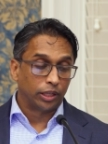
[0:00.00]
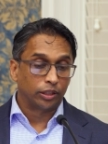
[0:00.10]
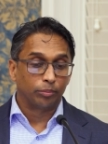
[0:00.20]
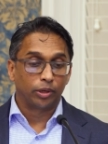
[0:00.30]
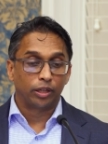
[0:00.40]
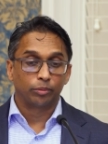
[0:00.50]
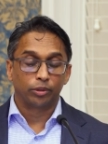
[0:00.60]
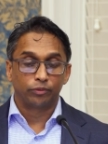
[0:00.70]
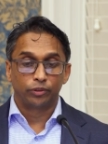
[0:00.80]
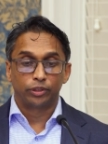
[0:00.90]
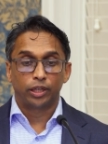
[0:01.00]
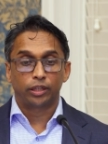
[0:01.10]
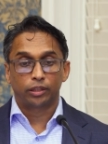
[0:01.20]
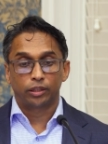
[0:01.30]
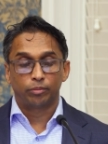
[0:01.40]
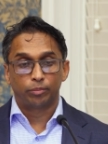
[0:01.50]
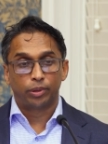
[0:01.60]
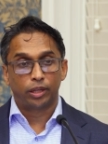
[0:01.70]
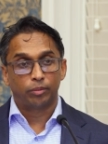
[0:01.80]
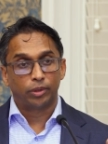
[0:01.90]
an antibiotic, but if you take
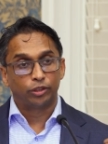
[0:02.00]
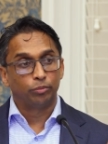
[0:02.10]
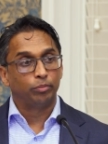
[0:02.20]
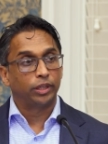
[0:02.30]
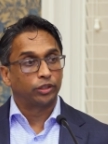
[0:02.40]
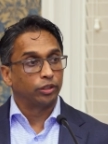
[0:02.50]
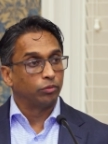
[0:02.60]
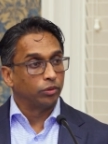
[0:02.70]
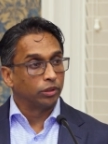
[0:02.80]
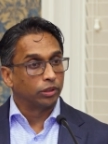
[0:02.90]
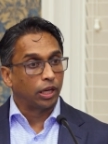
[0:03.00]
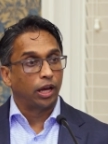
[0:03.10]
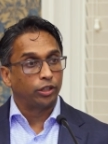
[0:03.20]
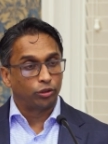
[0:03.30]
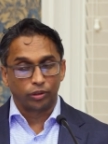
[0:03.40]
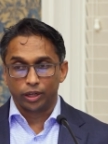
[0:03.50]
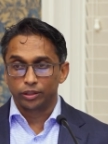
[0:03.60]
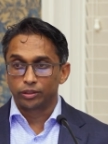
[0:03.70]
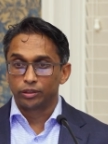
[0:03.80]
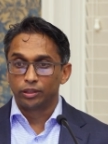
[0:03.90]
imipenem and you mix it with
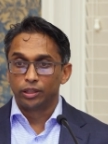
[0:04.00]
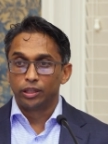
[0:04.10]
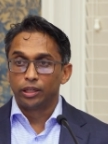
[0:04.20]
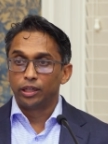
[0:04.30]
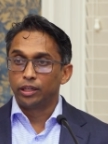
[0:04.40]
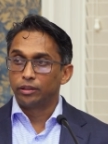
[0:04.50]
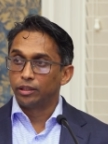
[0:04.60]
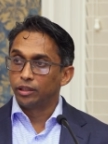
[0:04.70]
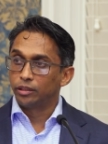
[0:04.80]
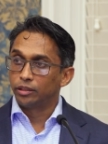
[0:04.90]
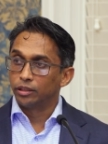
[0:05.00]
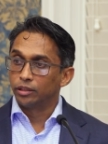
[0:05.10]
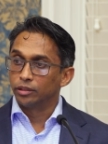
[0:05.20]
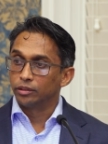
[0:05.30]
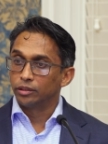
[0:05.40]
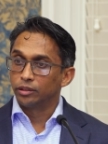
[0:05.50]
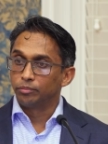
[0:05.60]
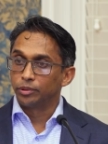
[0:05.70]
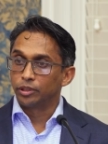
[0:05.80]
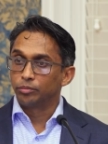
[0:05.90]
contrast, it
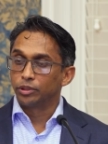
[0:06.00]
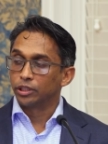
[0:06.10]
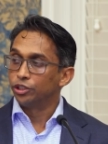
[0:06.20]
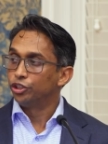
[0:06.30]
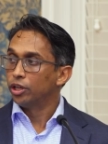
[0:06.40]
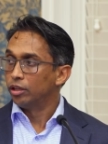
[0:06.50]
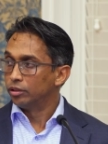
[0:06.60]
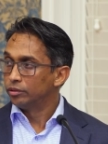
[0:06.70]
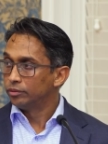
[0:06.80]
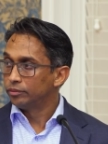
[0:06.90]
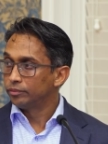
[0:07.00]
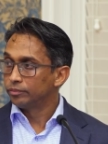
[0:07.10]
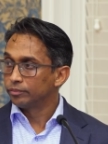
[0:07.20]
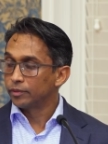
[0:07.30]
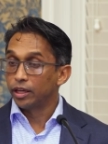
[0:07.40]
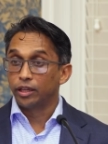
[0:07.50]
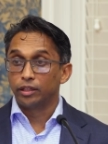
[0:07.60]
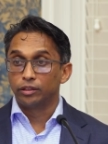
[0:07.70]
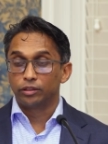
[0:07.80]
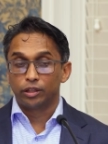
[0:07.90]
becomes like a gel.
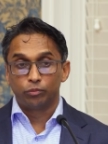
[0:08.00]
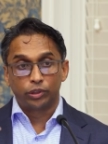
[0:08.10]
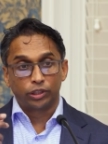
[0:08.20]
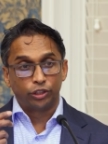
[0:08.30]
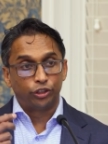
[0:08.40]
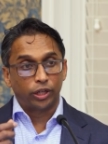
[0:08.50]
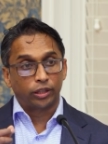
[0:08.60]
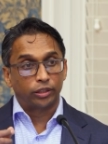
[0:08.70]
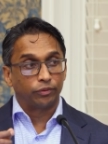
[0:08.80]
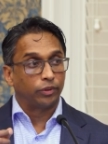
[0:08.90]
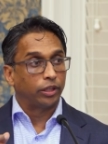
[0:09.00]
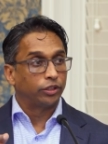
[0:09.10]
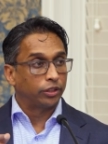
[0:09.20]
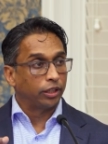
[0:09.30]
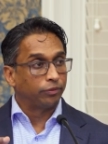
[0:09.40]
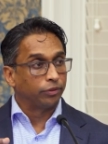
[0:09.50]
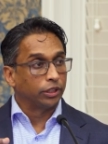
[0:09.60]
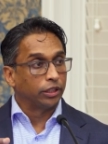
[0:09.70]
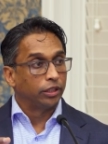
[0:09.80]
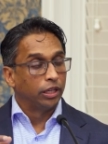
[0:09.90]
And we can inject it very
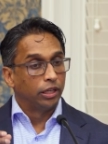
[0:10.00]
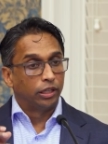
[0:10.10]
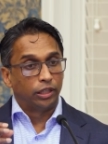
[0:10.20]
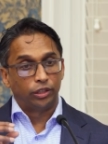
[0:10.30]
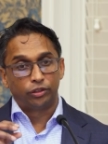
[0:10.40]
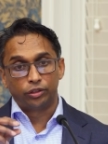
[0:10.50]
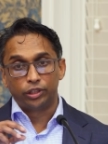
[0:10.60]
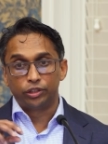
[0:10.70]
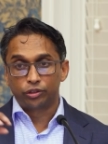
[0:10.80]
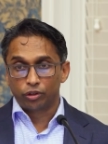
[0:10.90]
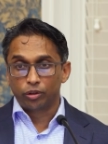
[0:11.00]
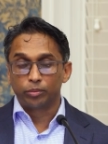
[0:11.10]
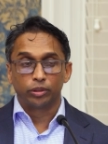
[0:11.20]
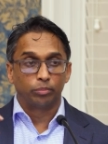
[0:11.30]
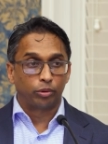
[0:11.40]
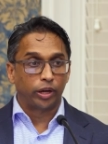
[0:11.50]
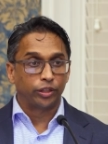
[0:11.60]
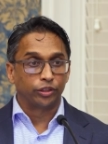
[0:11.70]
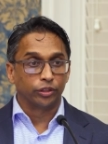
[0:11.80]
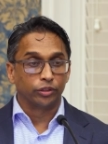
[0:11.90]
safely into these terminal
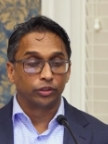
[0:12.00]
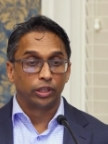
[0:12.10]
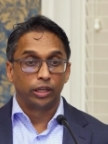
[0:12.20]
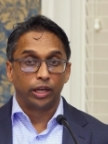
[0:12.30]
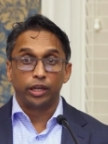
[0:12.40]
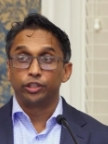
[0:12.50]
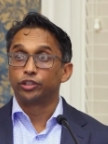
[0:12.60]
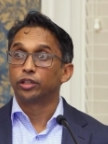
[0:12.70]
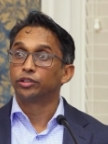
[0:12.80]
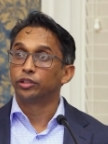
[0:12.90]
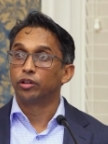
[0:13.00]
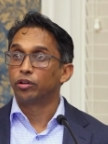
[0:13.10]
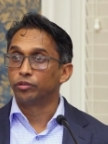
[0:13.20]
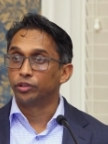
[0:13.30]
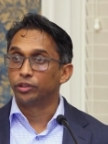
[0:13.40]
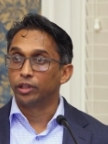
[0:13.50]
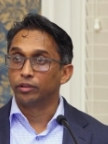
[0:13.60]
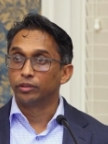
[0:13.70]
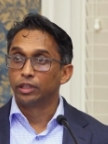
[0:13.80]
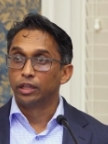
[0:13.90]
branches, and it shuts the arteries down.